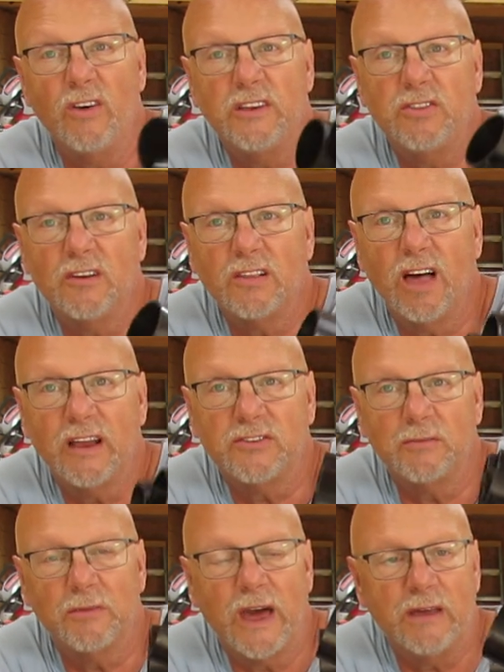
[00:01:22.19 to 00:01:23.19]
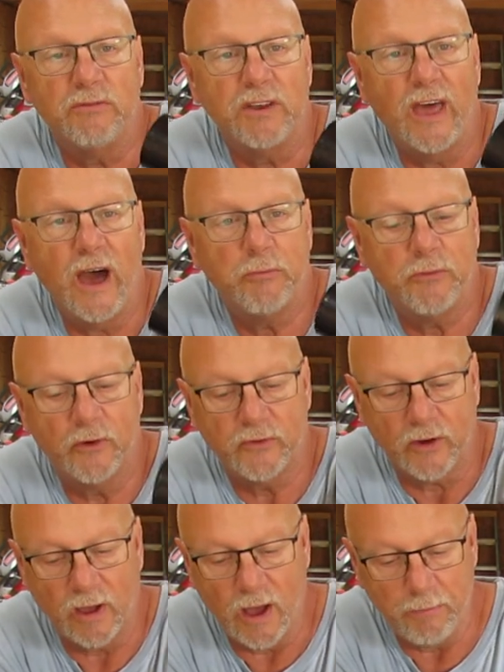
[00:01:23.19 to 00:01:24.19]
these look like some kind of adapters
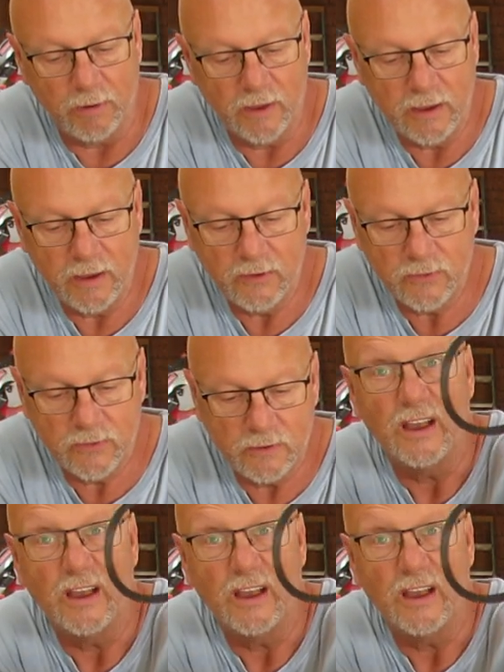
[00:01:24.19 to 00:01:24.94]
or couplings.